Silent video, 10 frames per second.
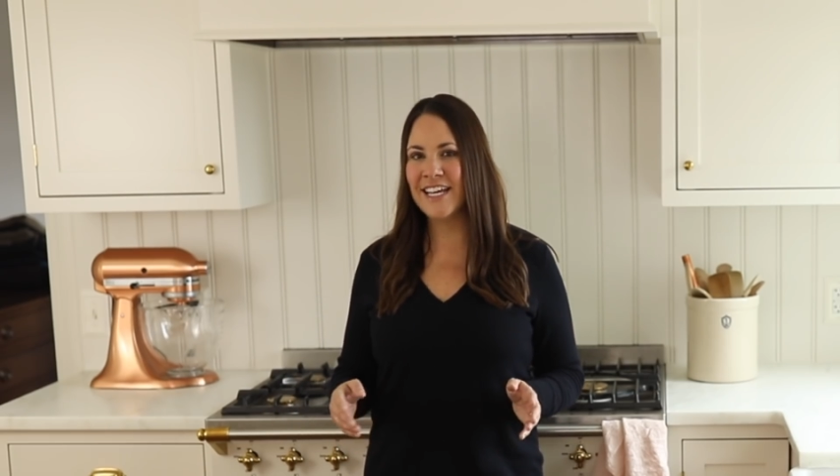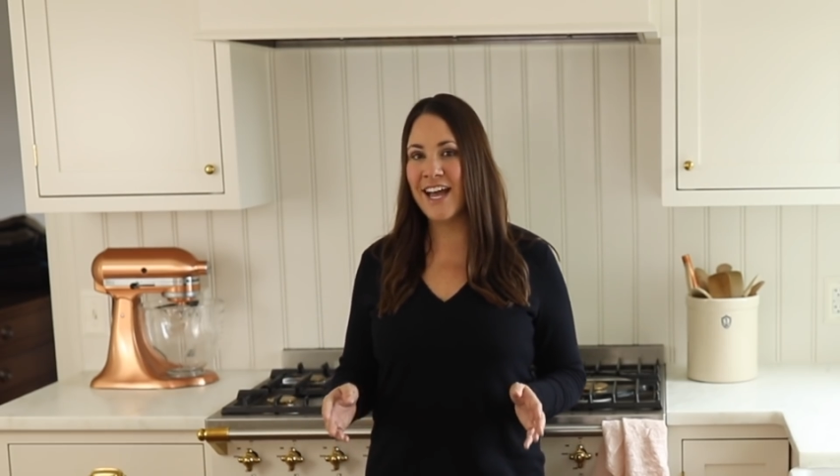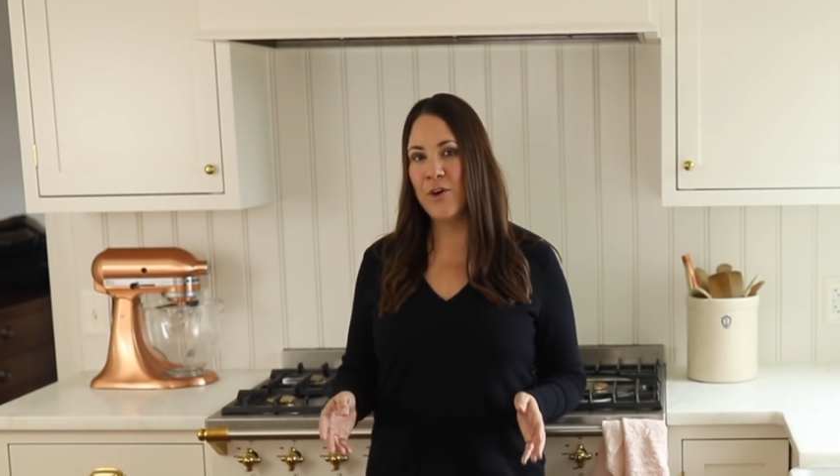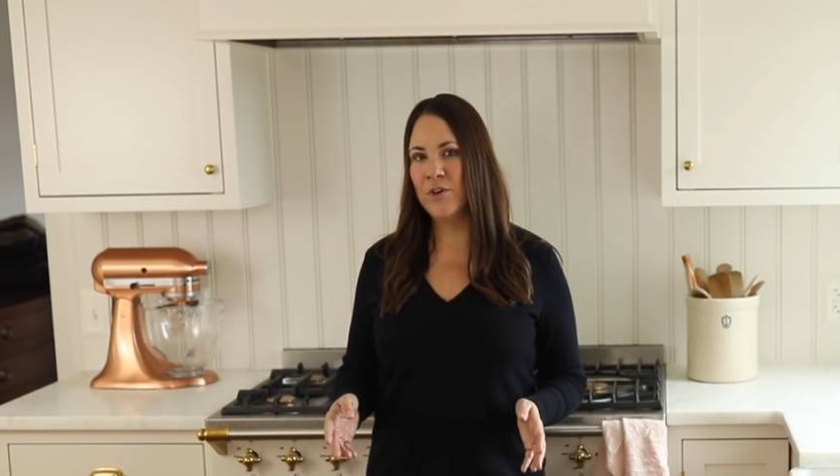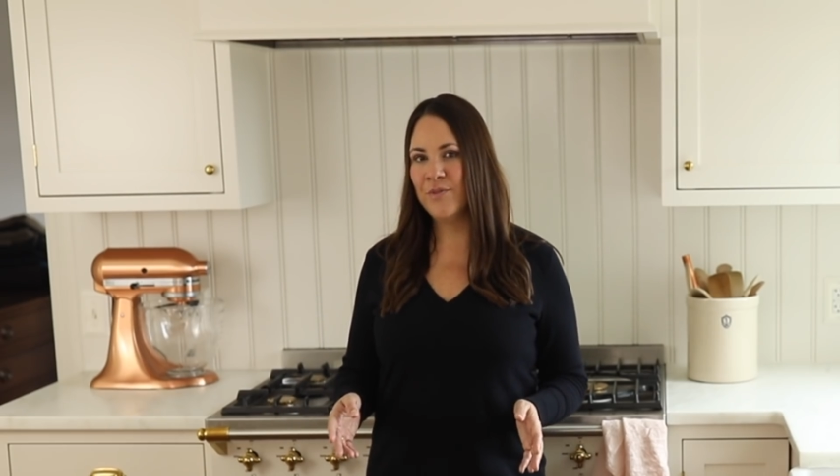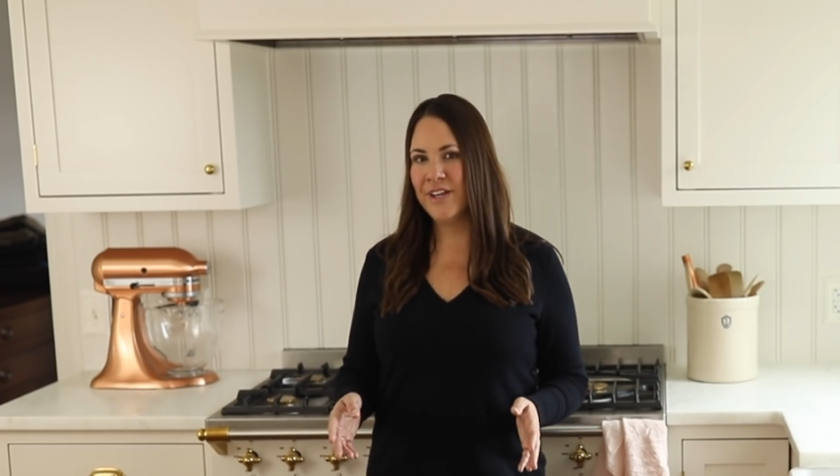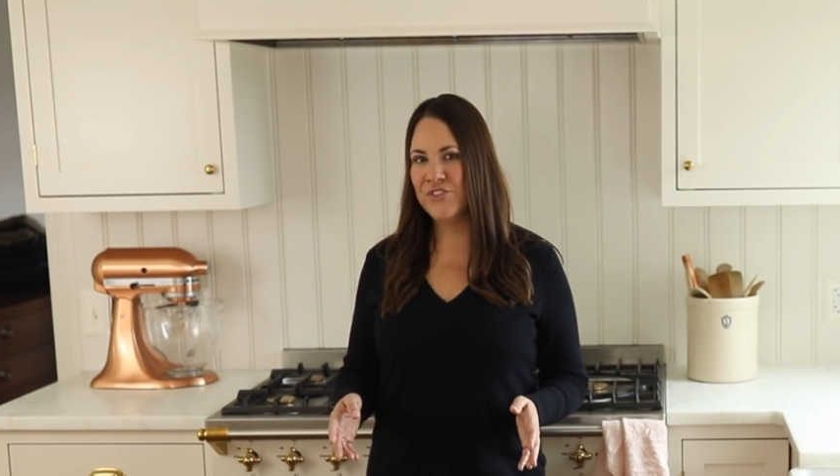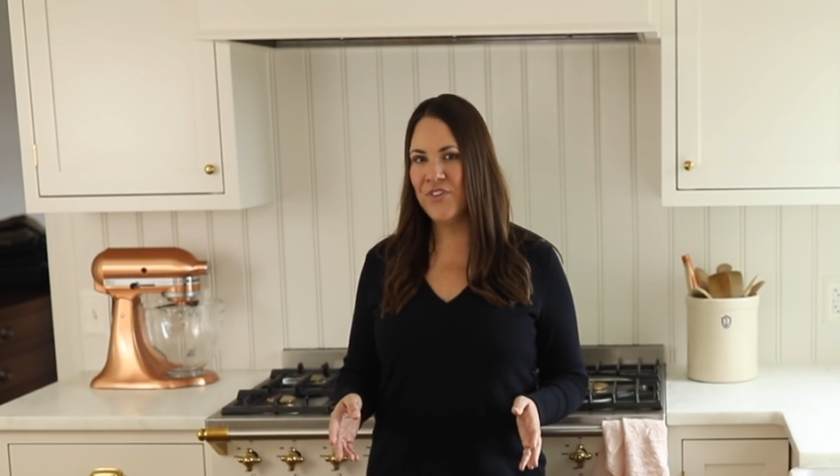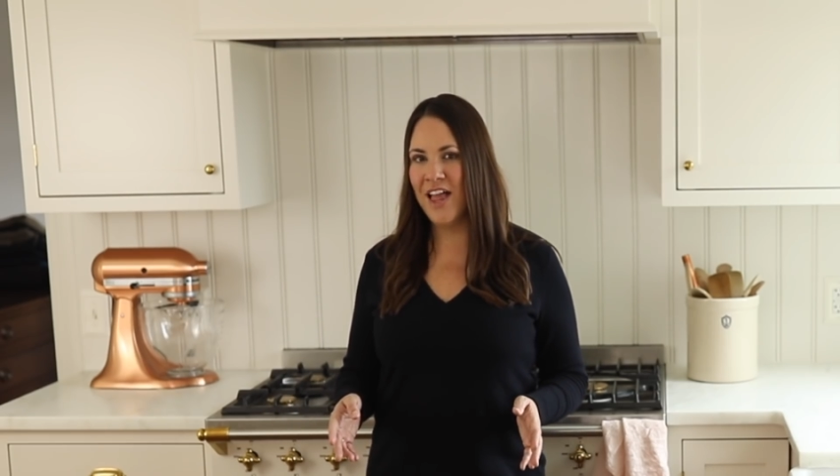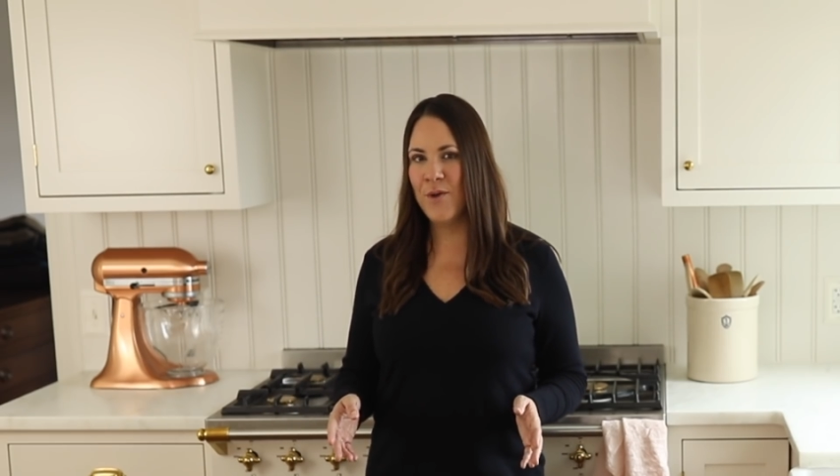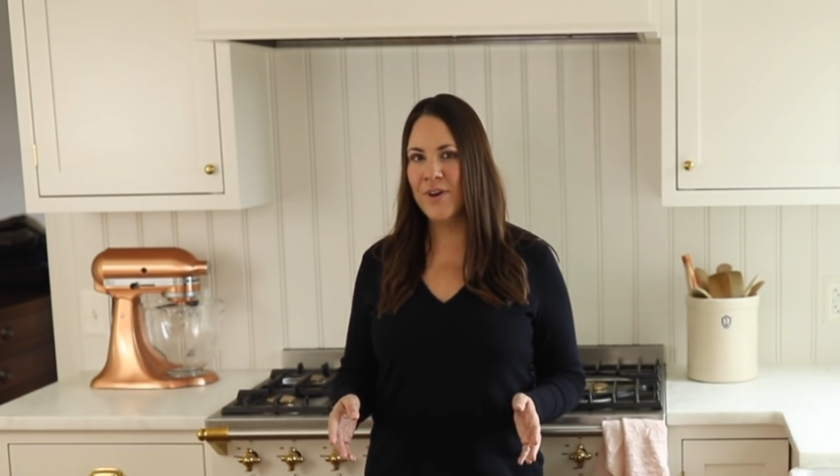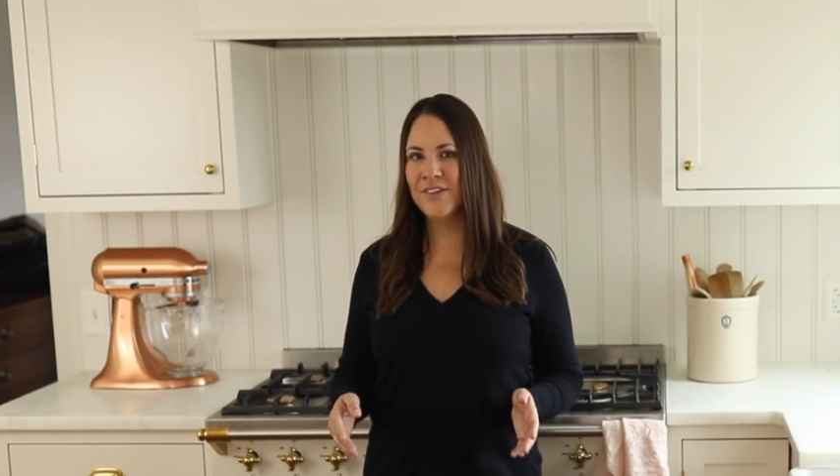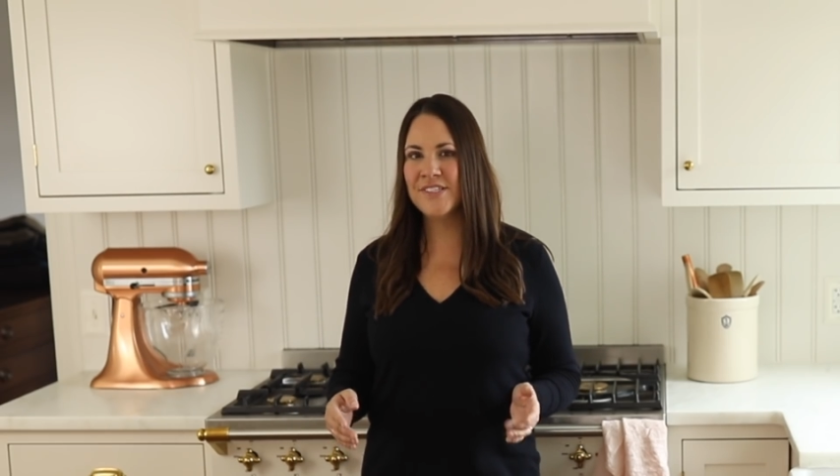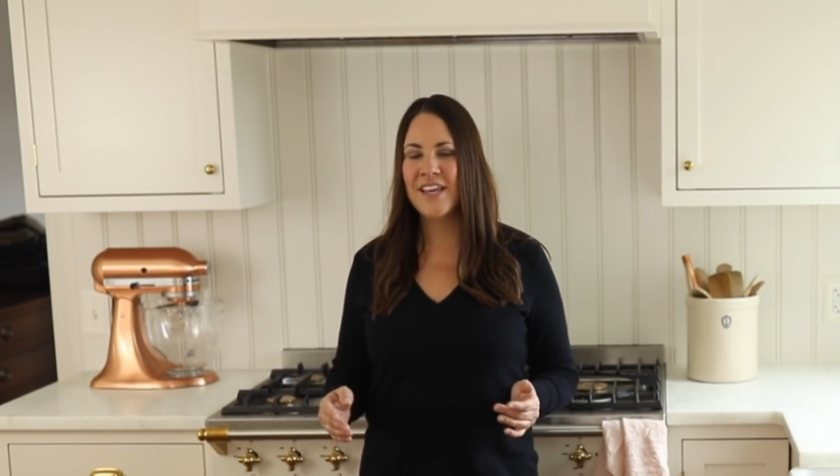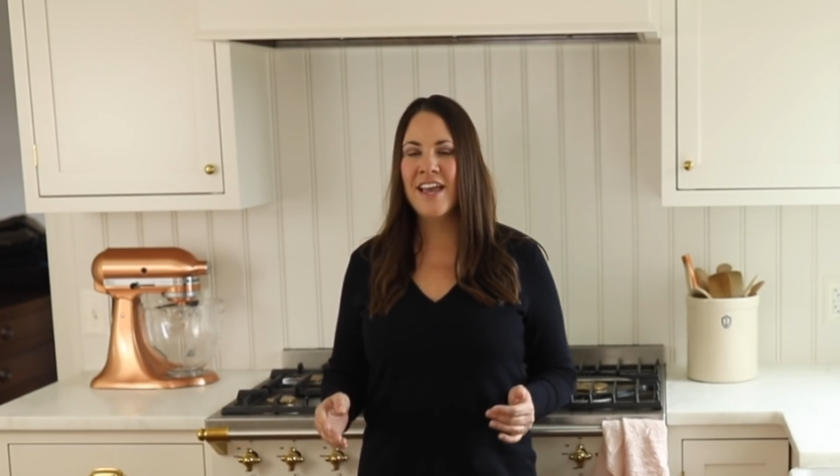like how to arrange
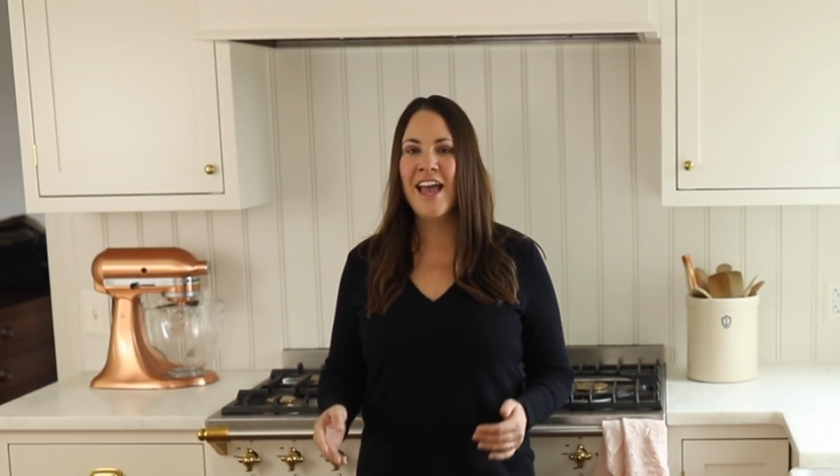flowers,